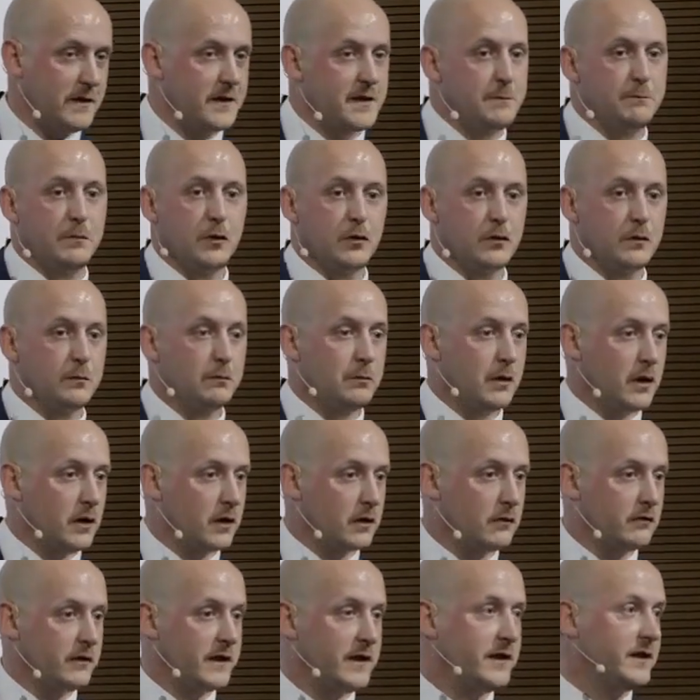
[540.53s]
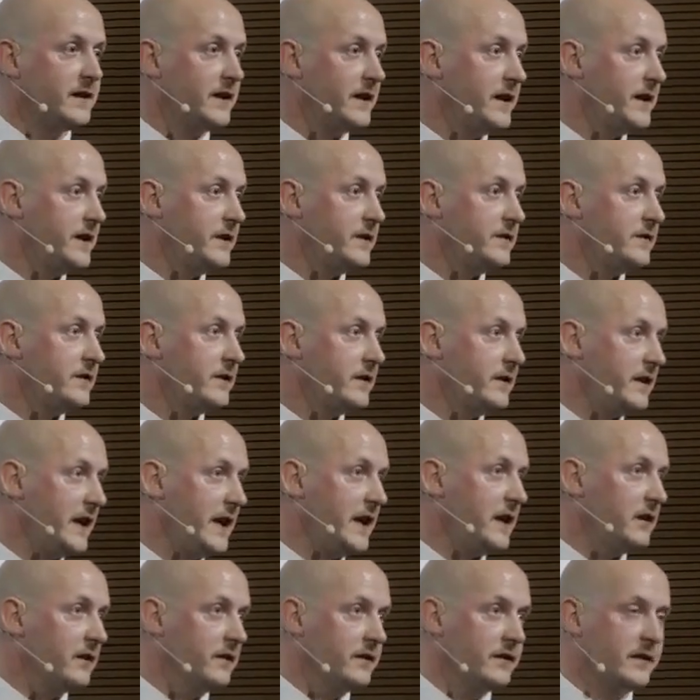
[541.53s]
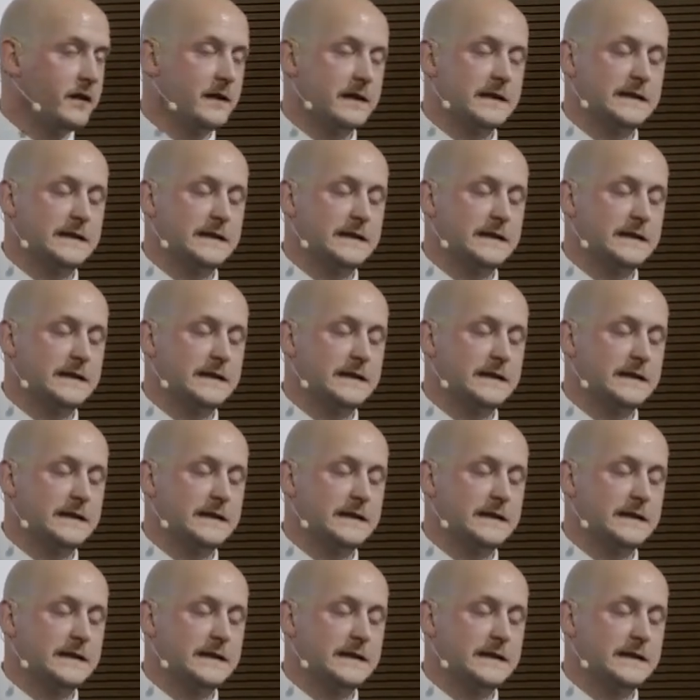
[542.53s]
this book burglary in England.